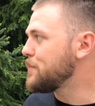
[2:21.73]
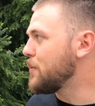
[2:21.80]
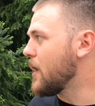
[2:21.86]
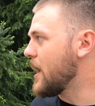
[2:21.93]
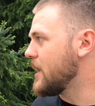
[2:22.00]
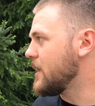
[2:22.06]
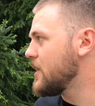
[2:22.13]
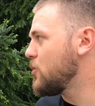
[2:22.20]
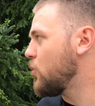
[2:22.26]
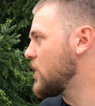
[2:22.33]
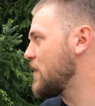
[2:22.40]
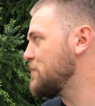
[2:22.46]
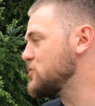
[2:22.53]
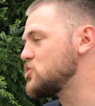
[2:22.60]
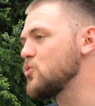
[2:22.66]
But
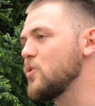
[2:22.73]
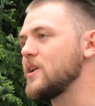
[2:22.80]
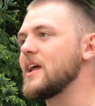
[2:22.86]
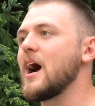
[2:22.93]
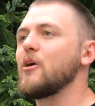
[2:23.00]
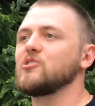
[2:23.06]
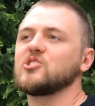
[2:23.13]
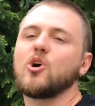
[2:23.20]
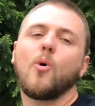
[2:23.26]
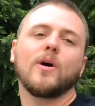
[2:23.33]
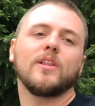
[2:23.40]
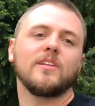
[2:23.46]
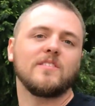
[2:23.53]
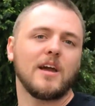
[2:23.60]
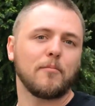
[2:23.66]
what I've been doing now is
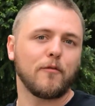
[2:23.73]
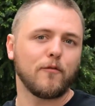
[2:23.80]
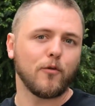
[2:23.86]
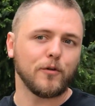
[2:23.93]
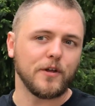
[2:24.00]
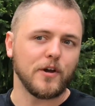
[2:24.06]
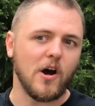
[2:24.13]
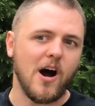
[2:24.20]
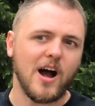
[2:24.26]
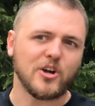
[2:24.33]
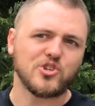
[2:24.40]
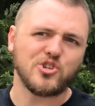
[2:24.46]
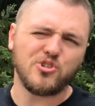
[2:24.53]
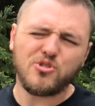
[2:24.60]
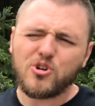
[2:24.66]
going the day before the auction.